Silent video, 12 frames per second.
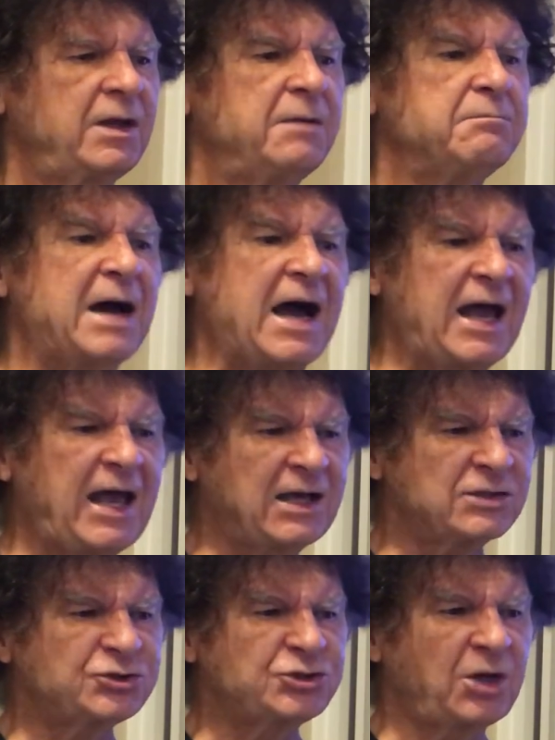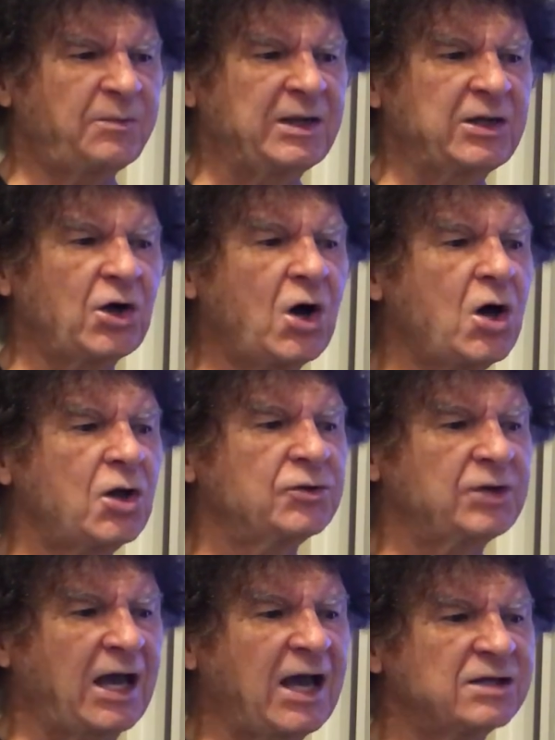"My house shall be called
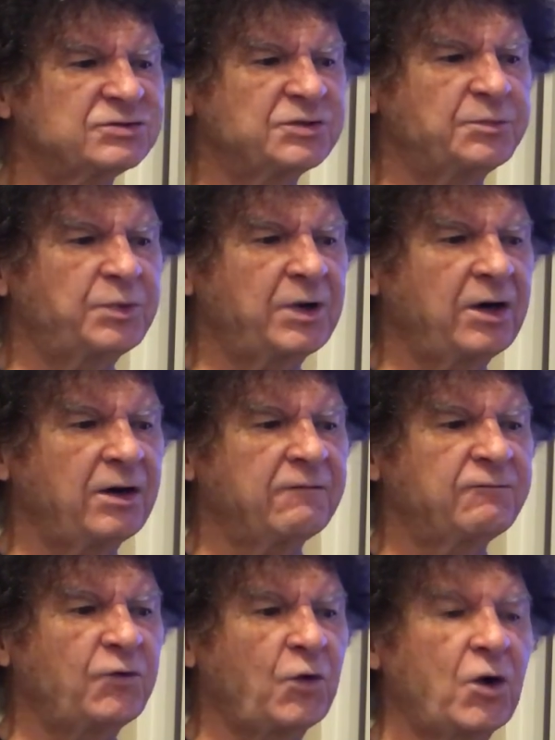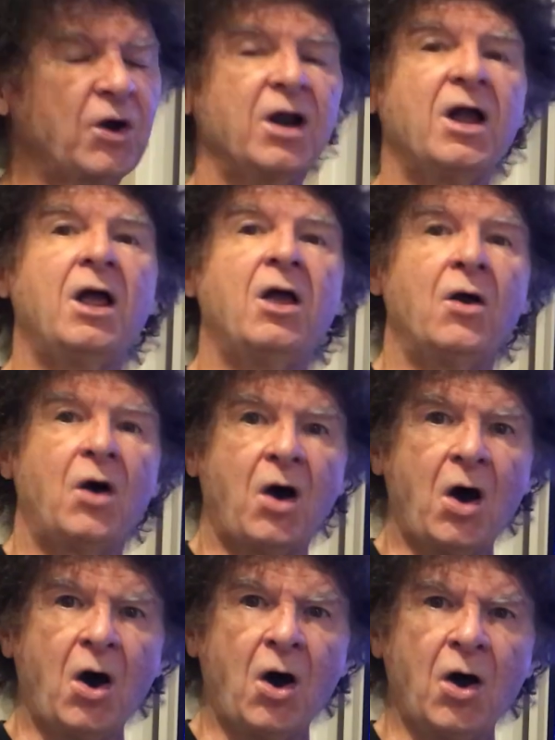the house of prayer for
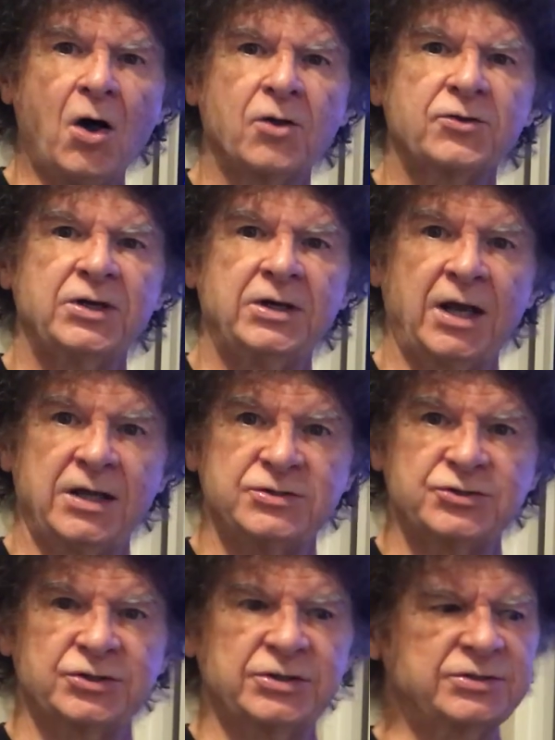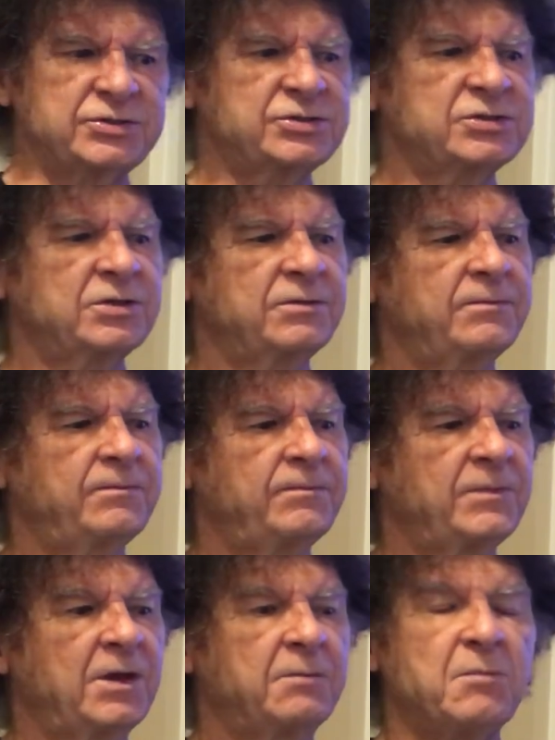all the nations."
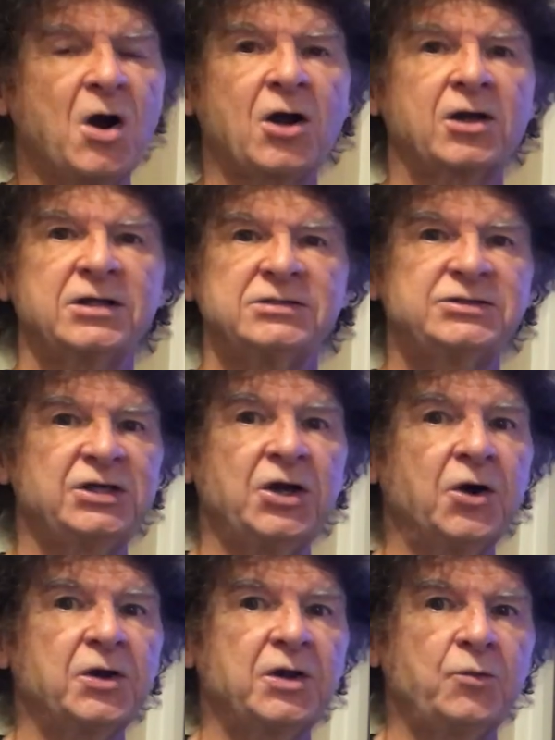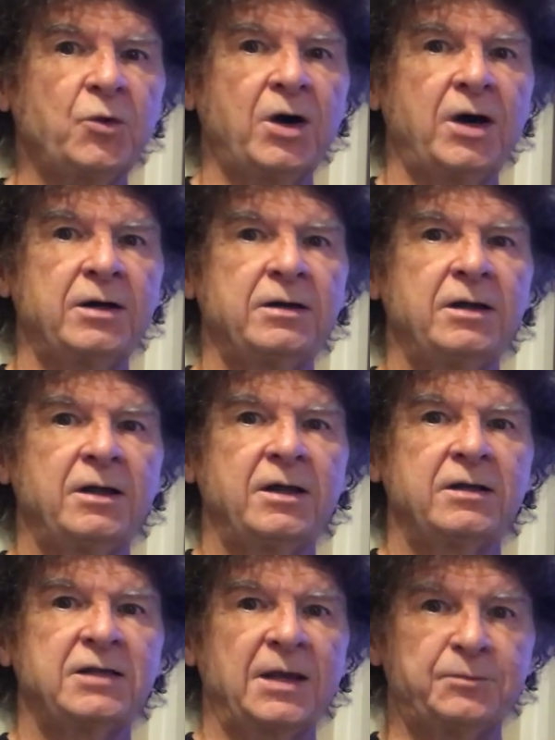Mark is the only one
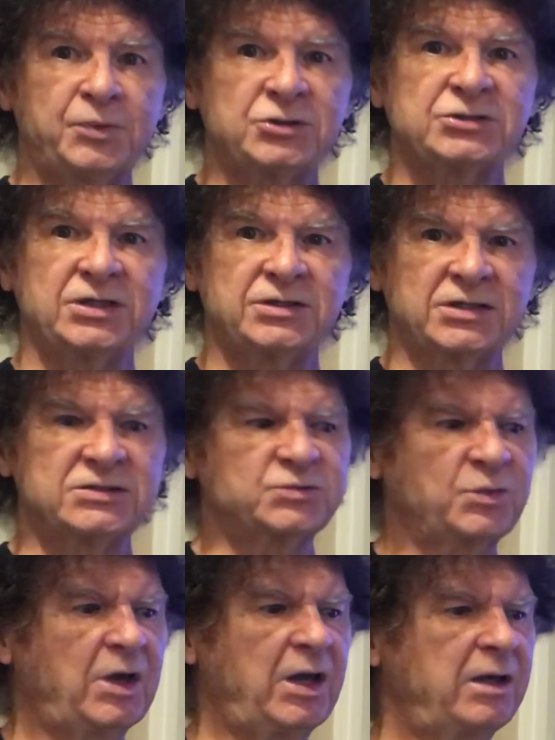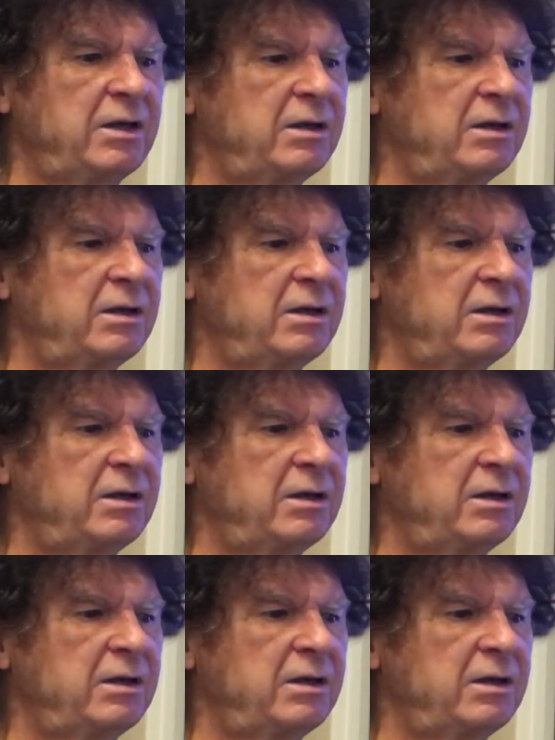that puts it this way.